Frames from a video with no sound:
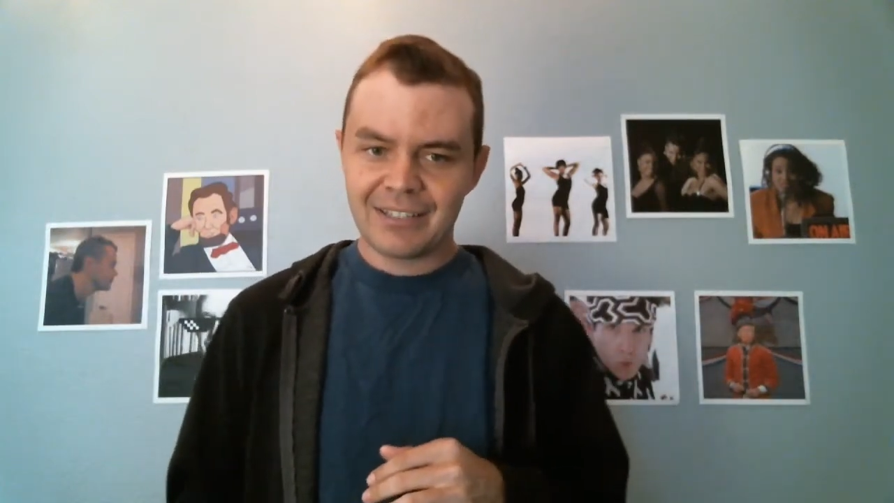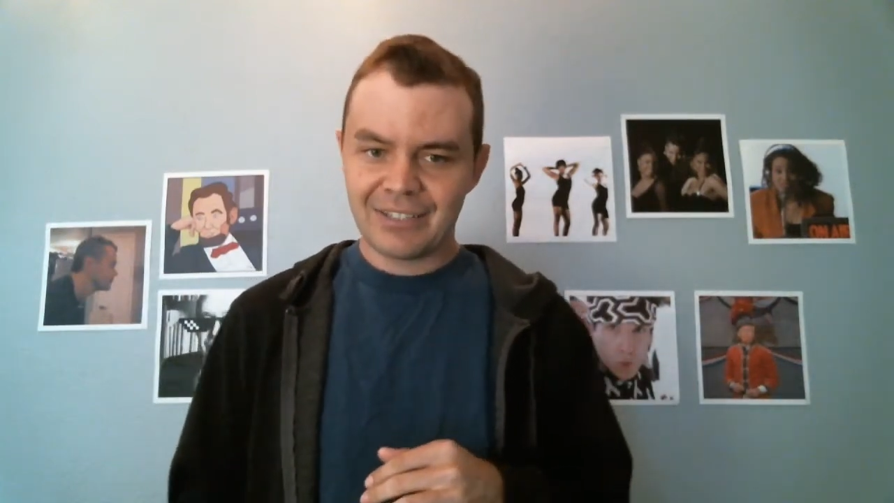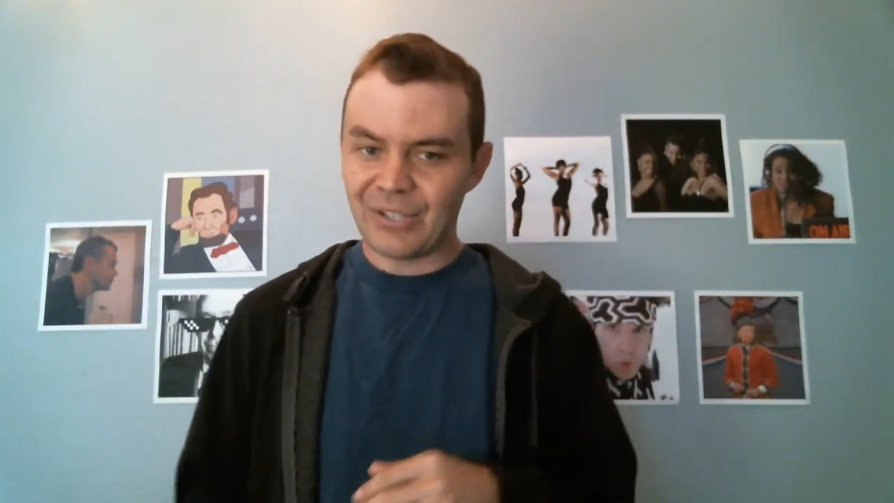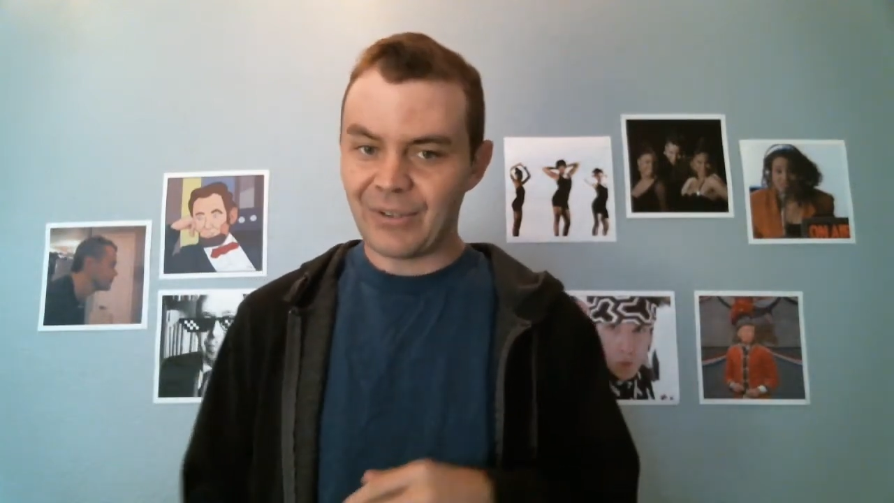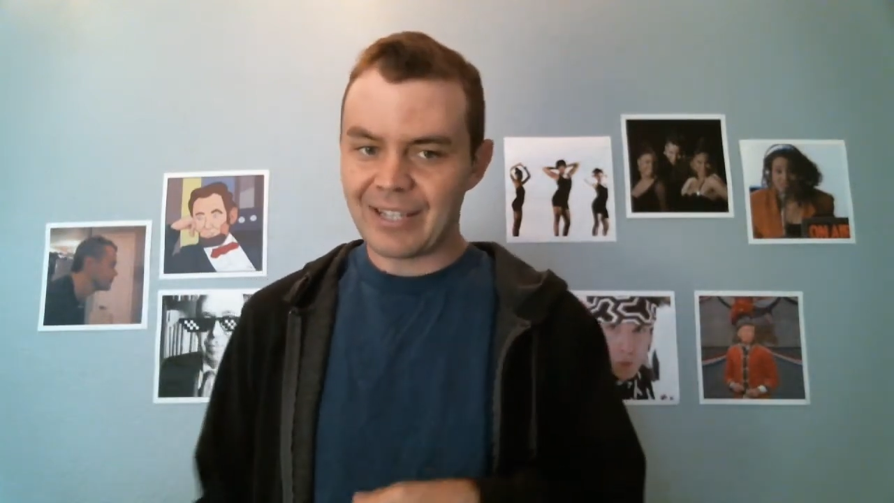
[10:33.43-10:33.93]

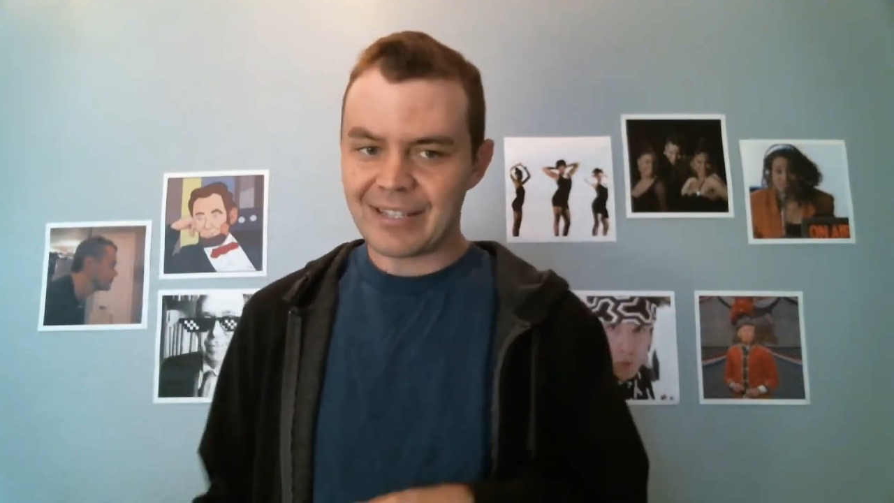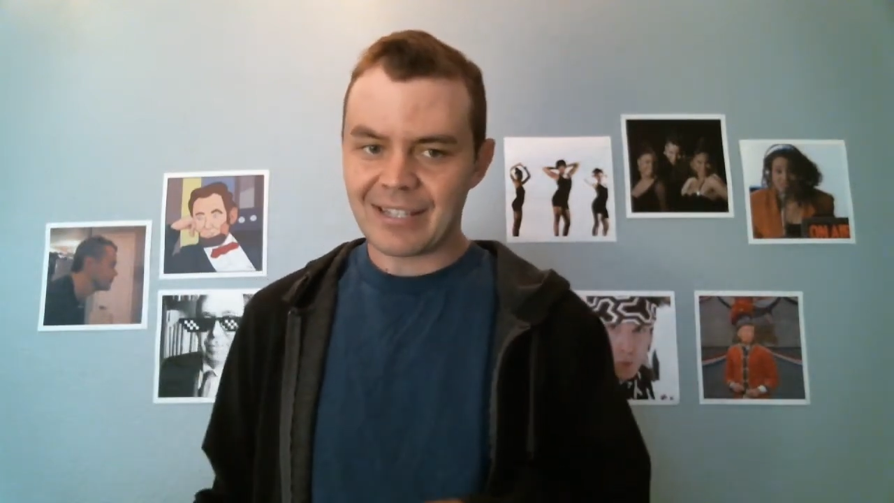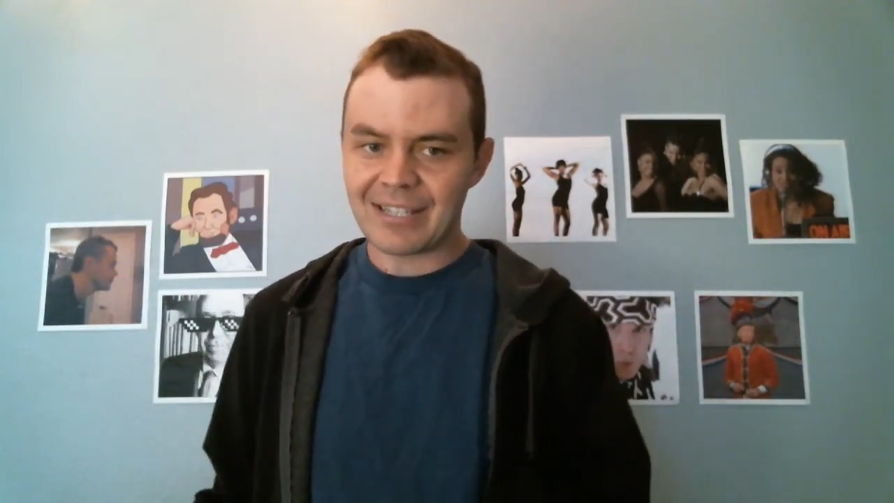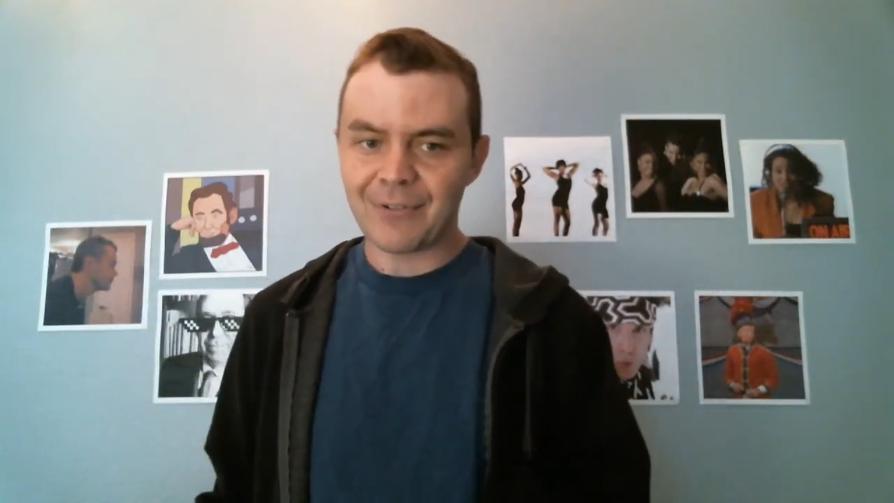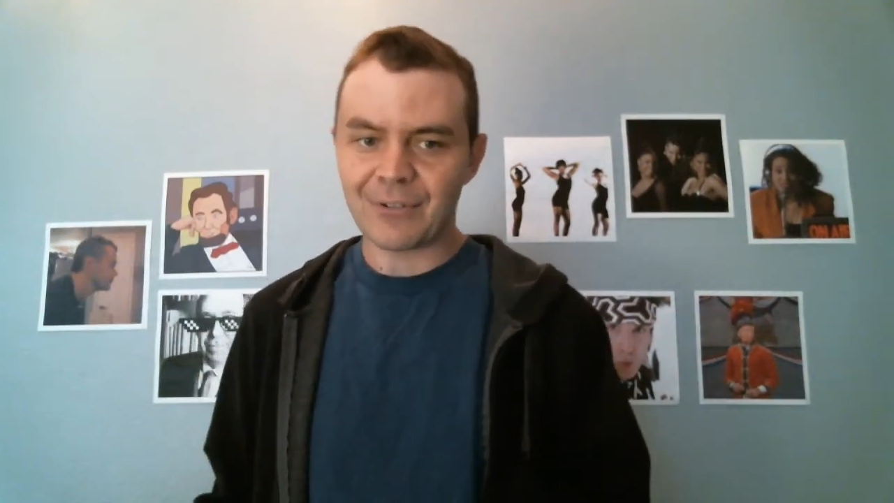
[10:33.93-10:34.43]
to
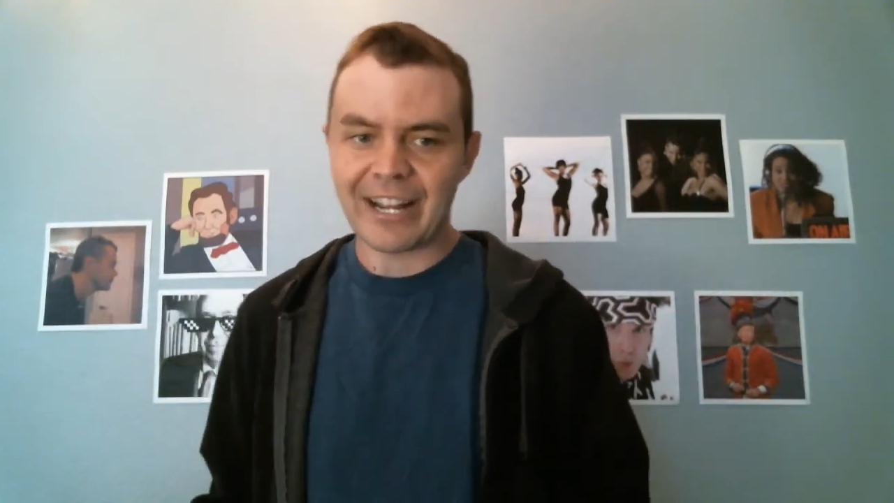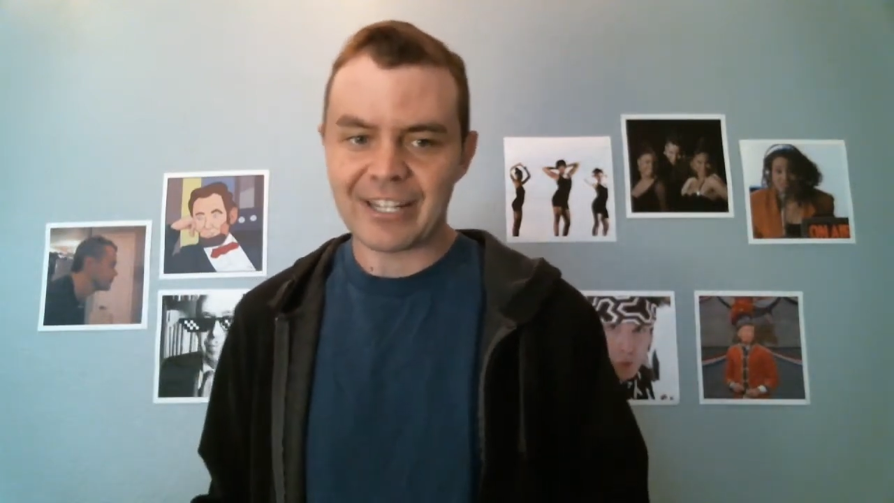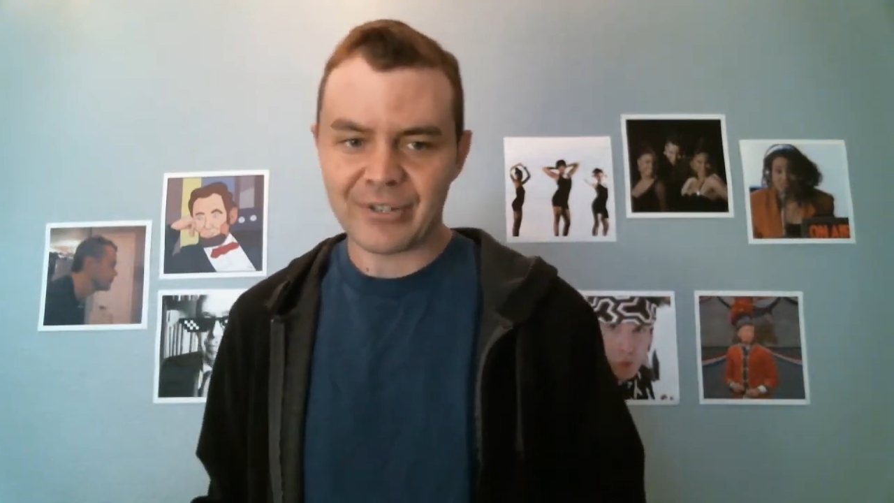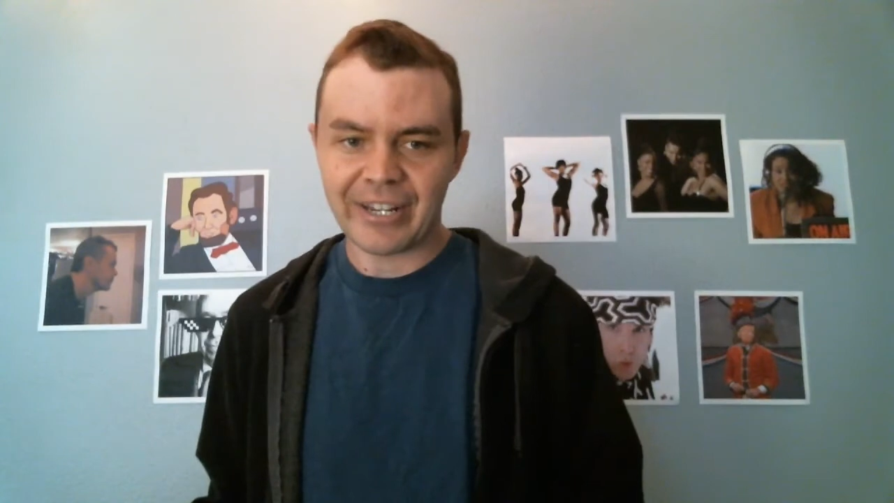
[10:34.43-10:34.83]
these civil rights